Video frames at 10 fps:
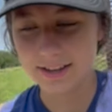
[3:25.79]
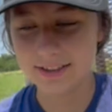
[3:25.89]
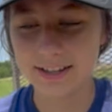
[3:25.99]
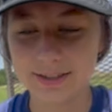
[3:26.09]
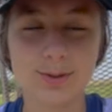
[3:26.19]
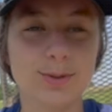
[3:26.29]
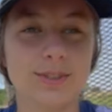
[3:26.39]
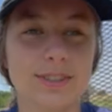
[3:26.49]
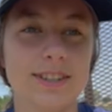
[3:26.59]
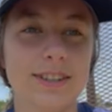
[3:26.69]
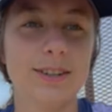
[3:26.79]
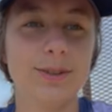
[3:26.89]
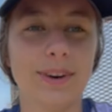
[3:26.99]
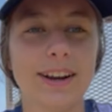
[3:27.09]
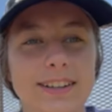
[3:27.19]
That's cool
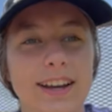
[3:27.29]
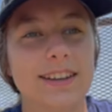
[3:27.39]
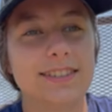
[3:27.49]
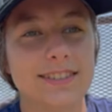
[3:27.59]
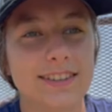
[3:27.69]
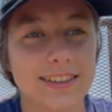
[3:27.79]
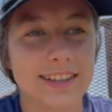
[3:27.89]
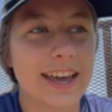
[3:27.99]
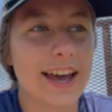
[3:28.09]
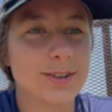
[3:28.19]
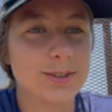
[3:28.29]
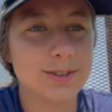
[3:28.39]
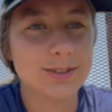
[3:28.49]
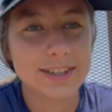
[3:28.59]
to recognize in the cattle.